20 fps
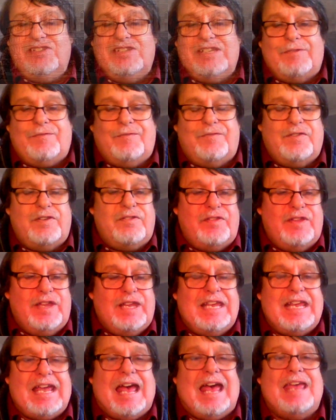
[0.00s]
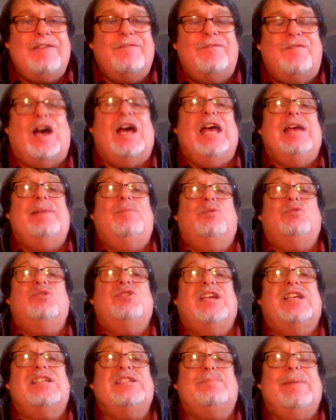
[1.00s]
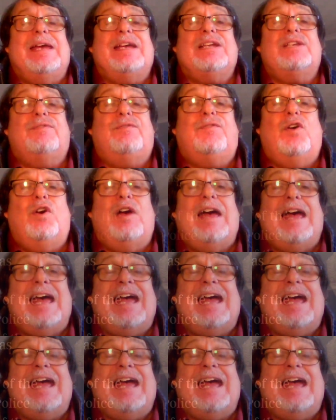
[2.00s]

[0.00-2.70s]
definitely a viable suspect for